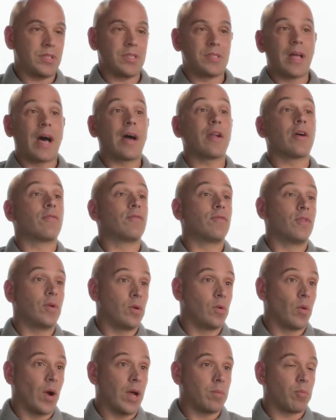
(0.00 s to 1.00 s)
is not a
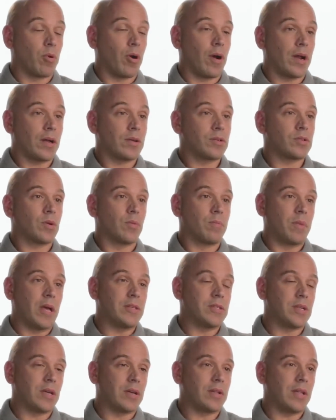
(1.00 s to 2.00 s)
food grade product. So
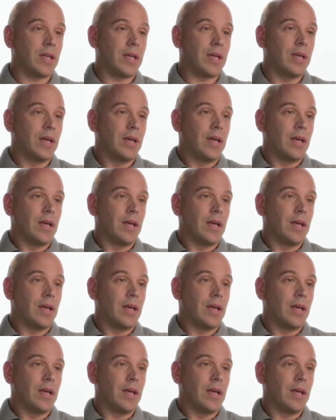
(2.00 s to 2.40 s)
basically,